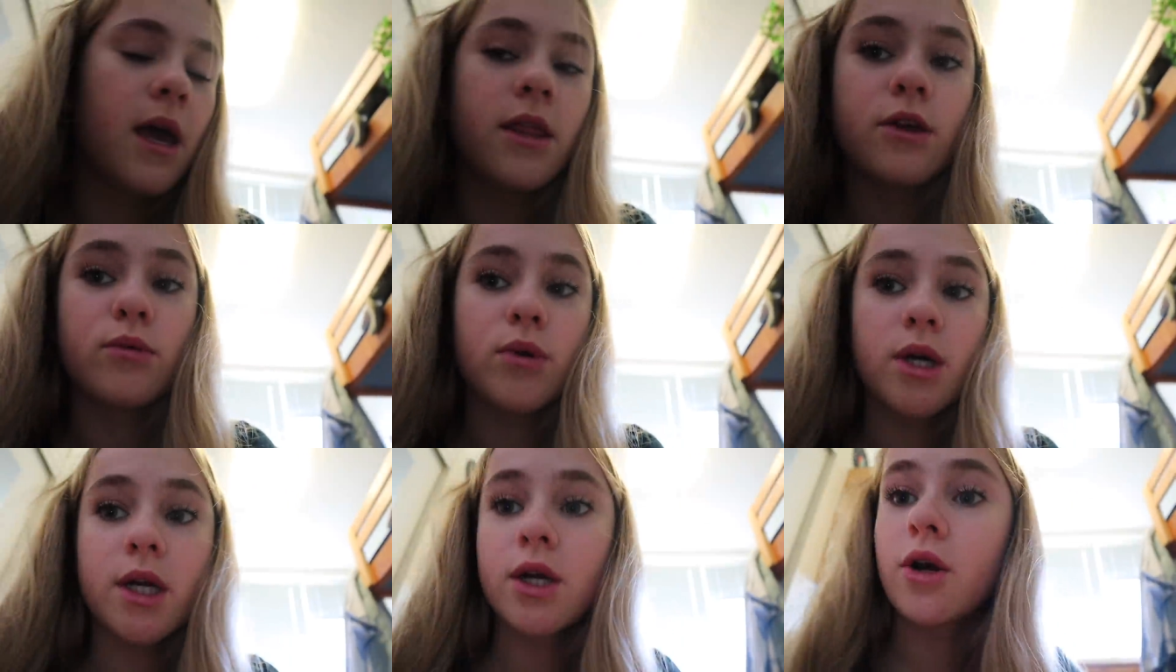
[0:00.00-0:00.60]
And then
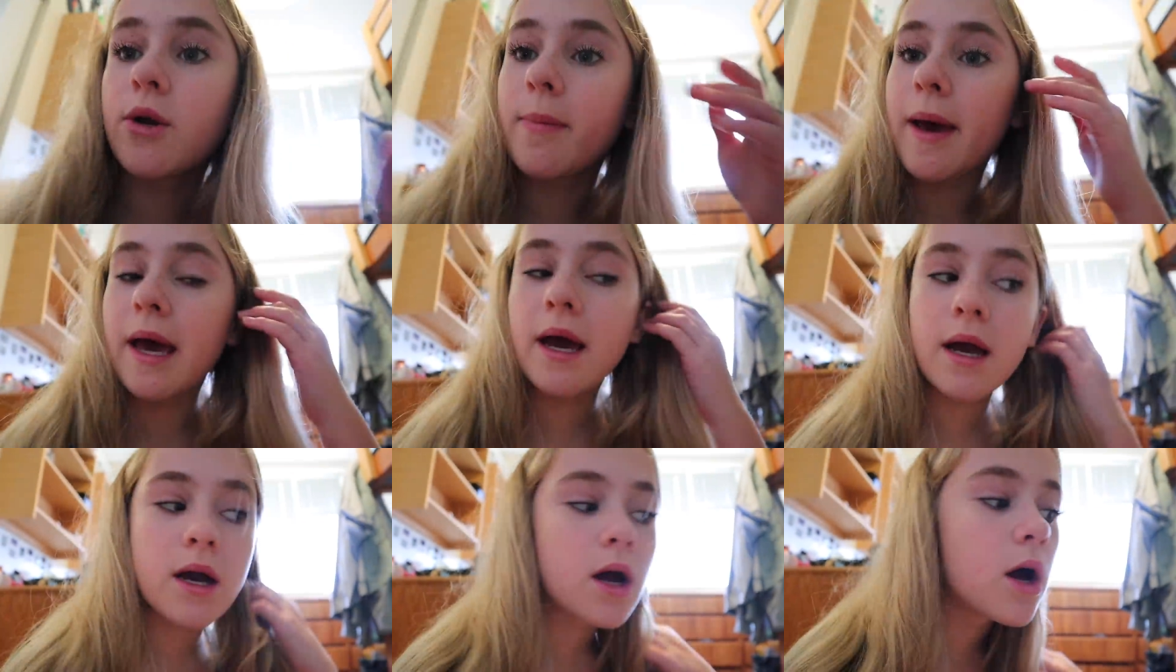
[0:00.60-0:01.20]
we're gonna go to
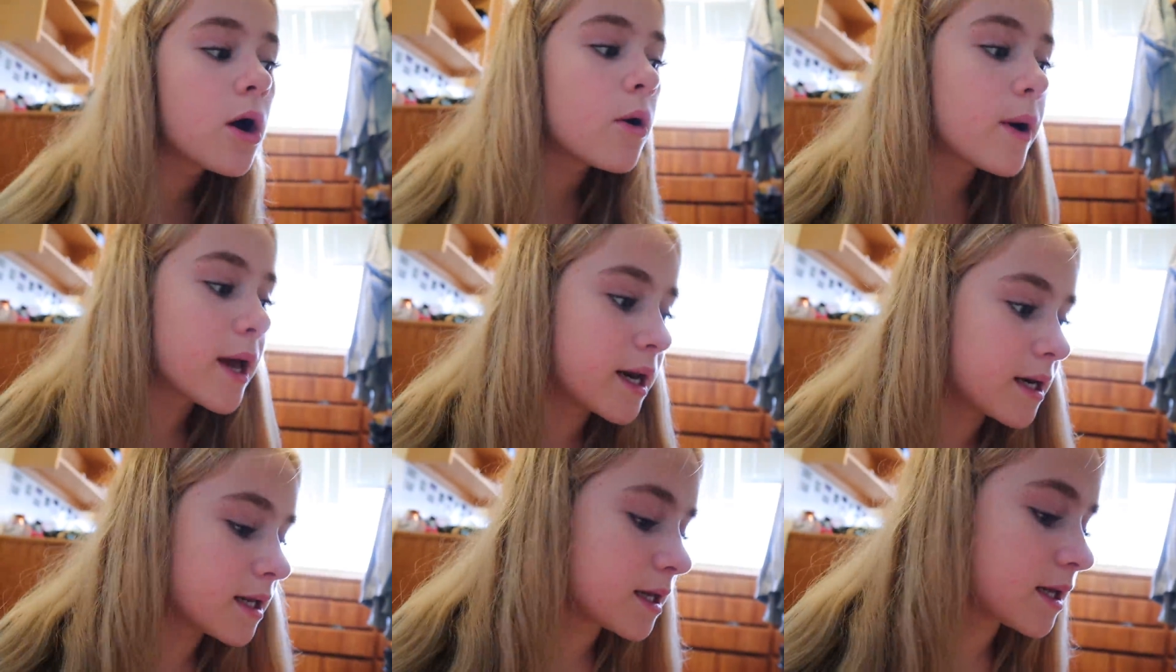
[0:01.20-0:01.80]
Petco
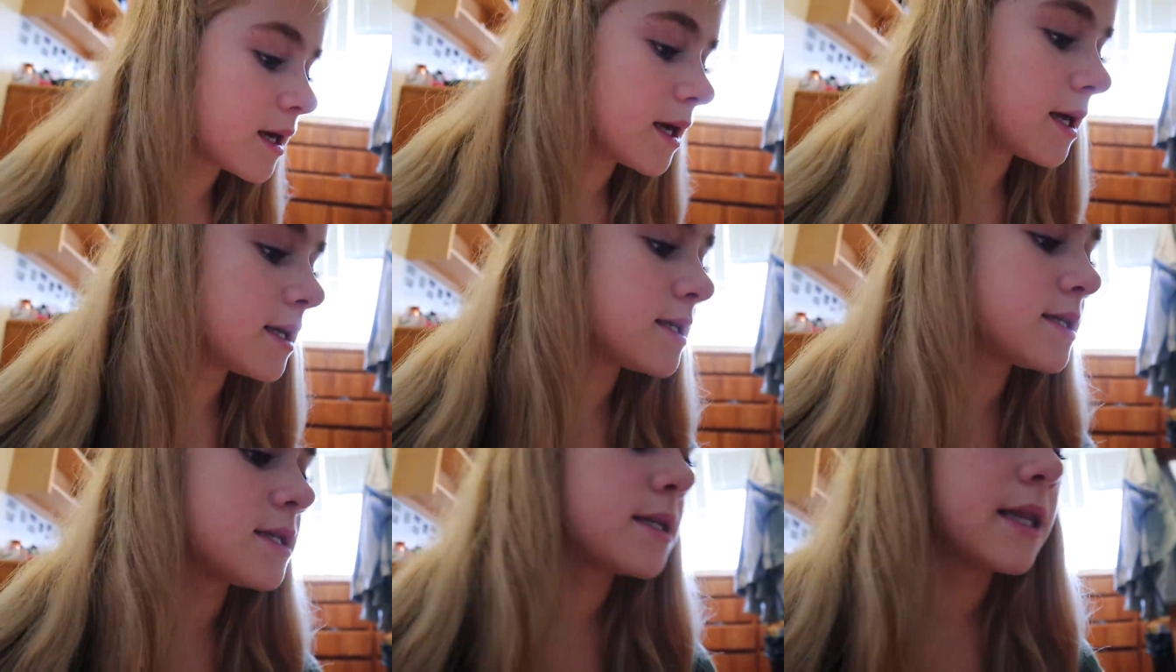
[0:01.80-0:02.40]
and
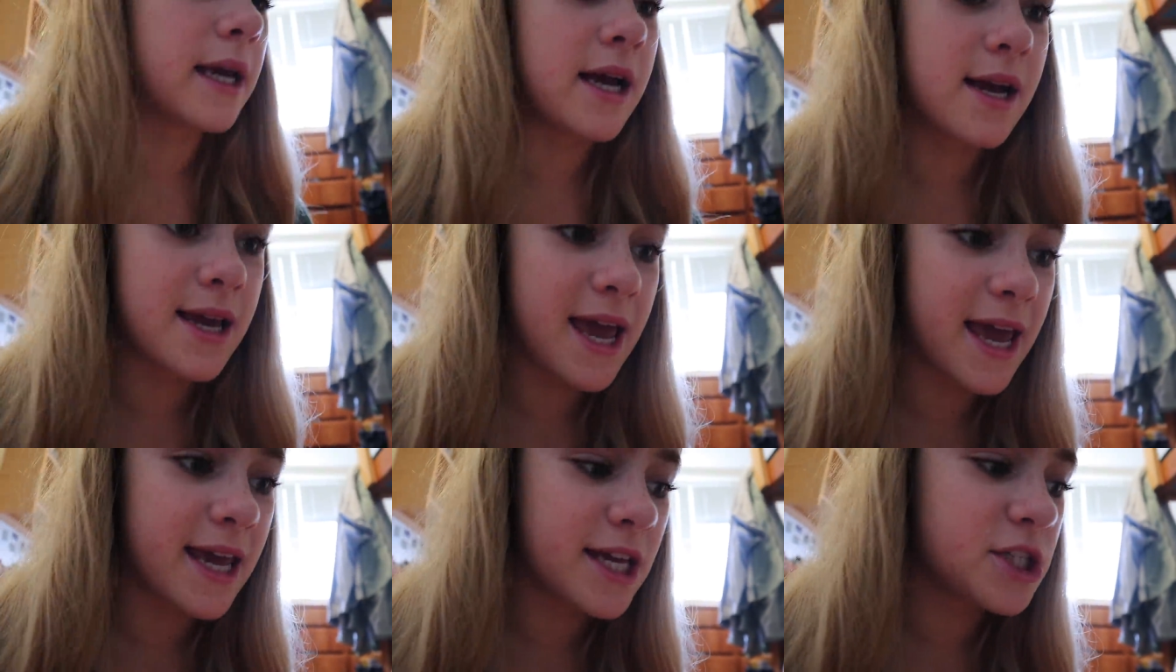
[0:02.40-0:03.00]
get like a
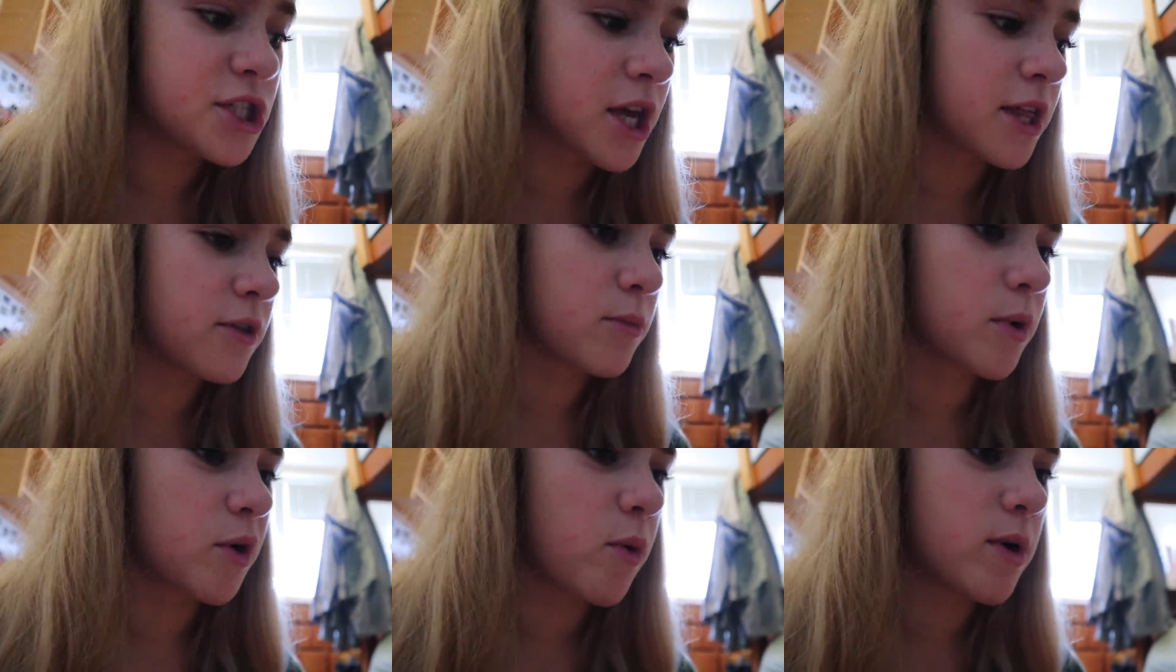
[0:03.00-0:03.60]
cage. And
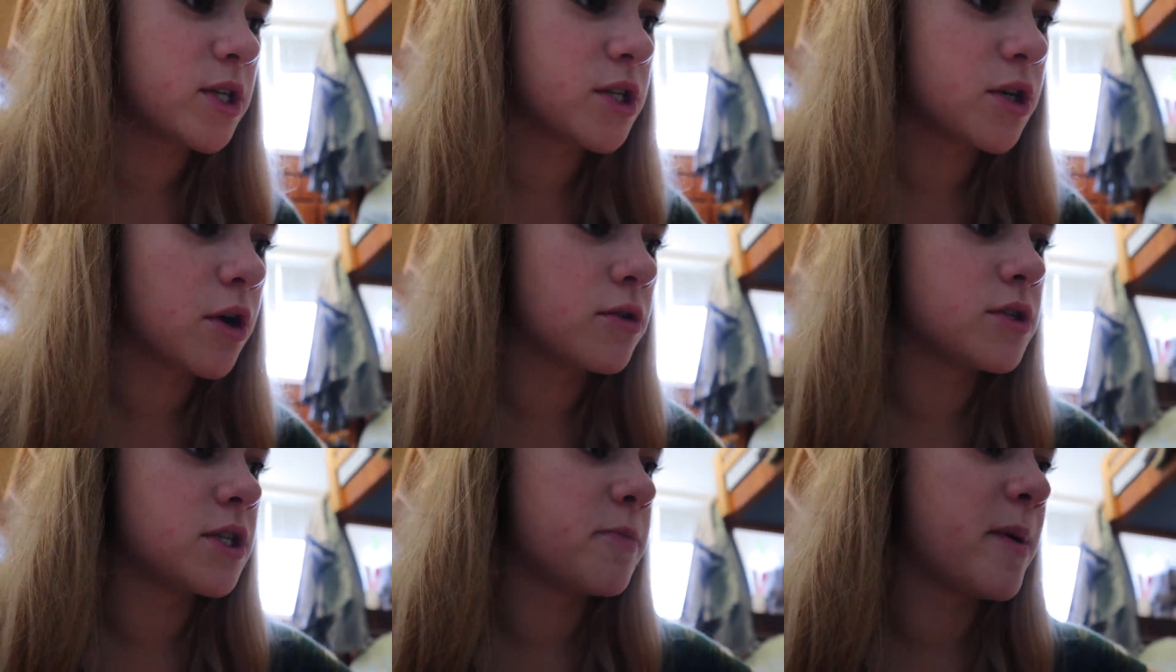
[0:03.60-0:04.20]
then we're going to
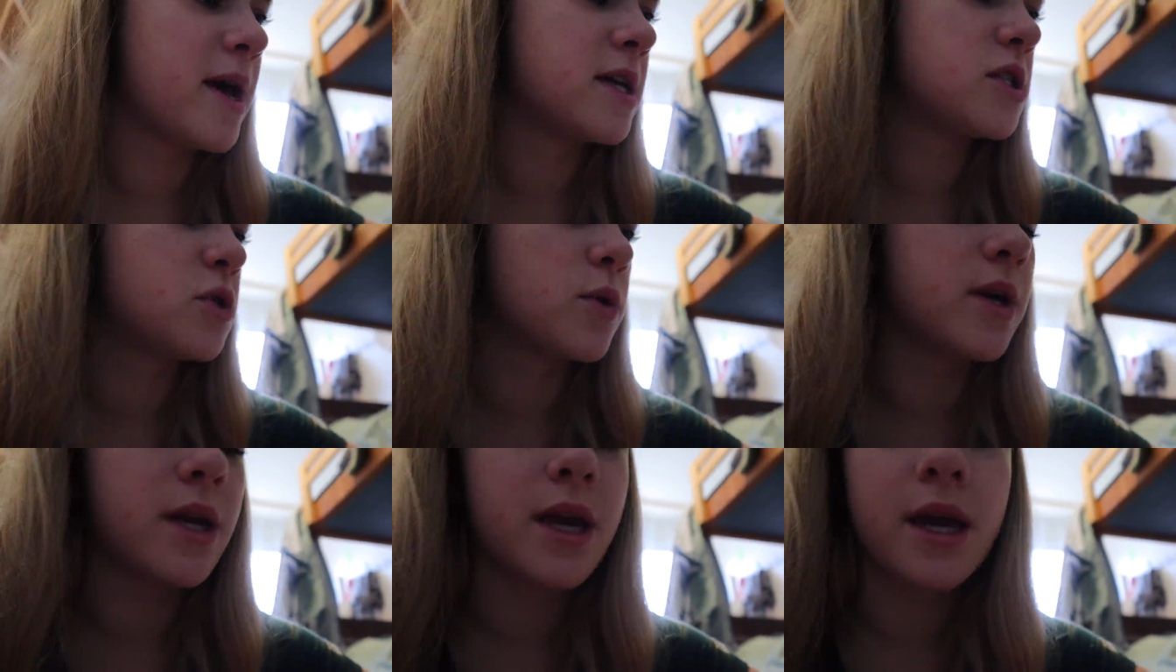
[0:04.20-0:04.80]
go to the pet
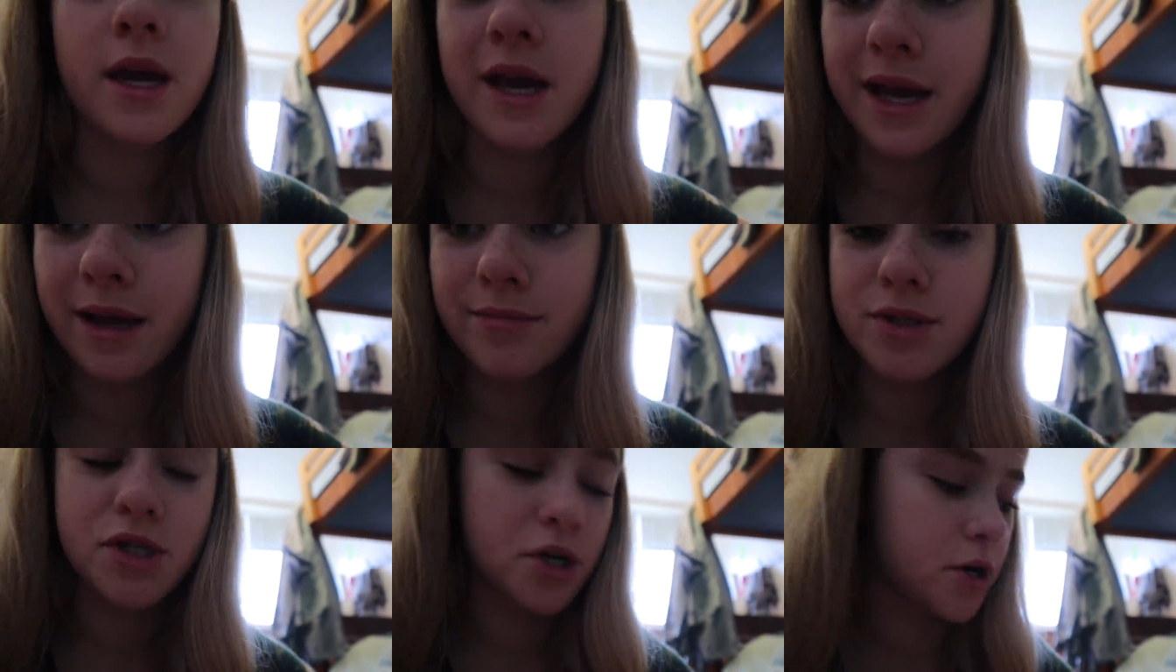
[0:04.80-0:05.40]
store to get a
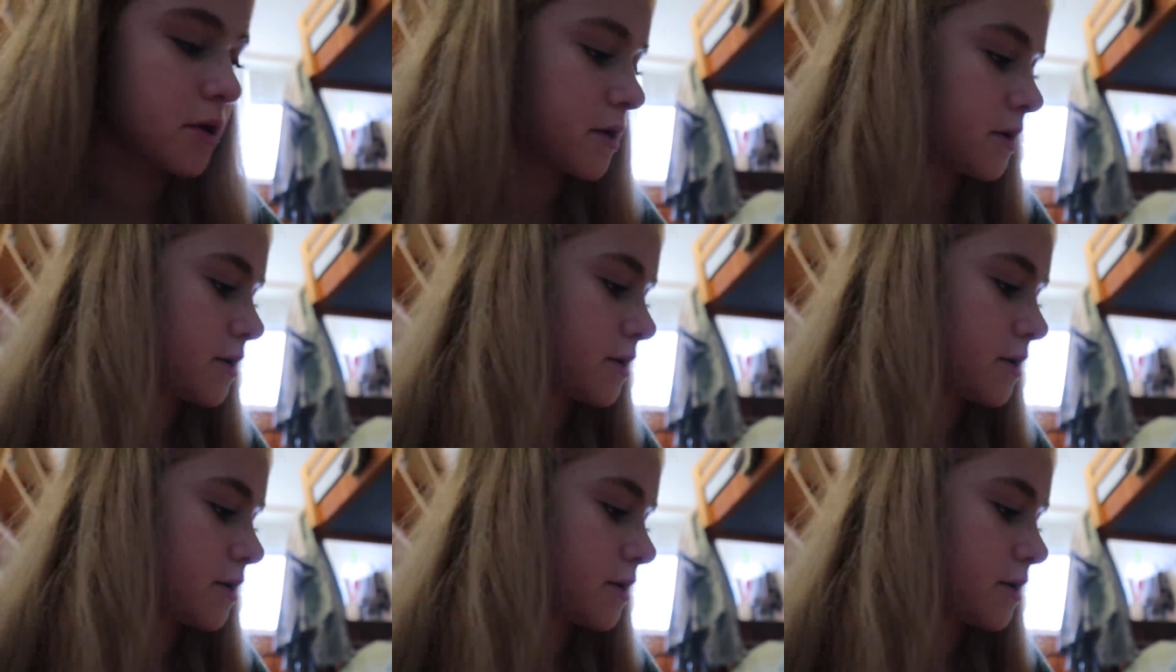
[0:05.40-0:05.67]
hamster.